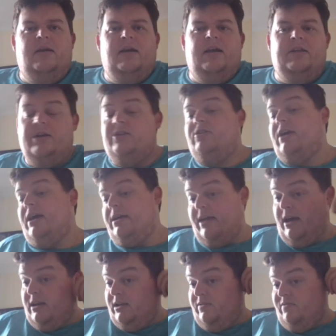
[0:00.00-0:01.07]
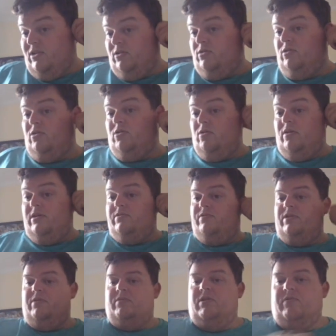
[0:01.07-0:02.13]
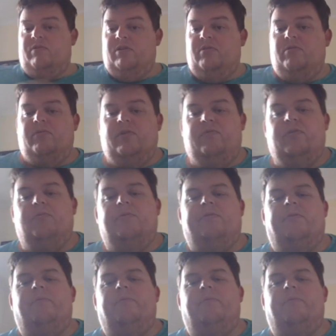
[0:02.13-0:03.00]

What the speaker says: And you can check that if you're not too sure. If you were to